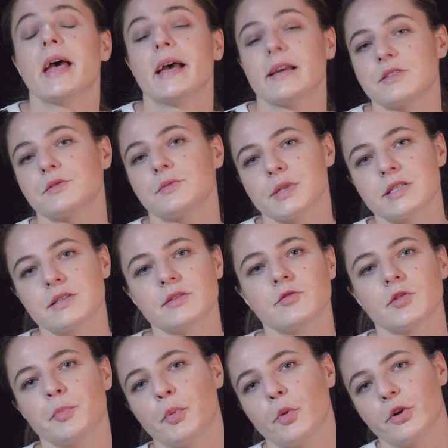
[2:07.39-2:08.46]
As a recent
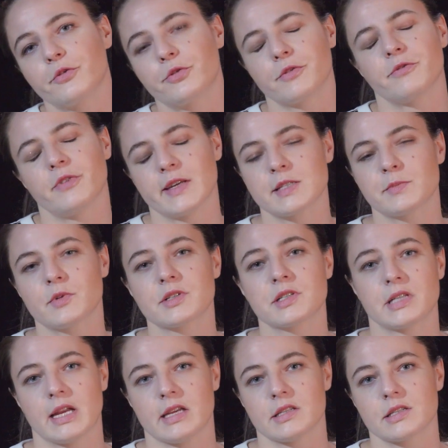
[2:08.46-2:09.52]
report from Facebook
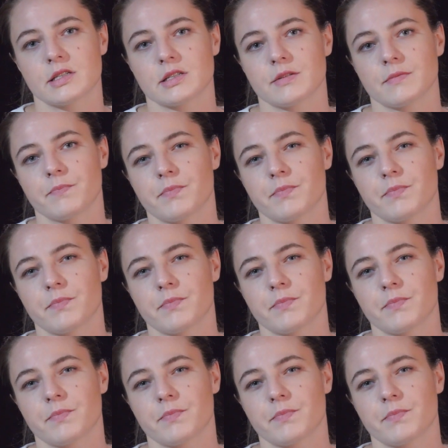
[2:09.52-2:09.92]
states,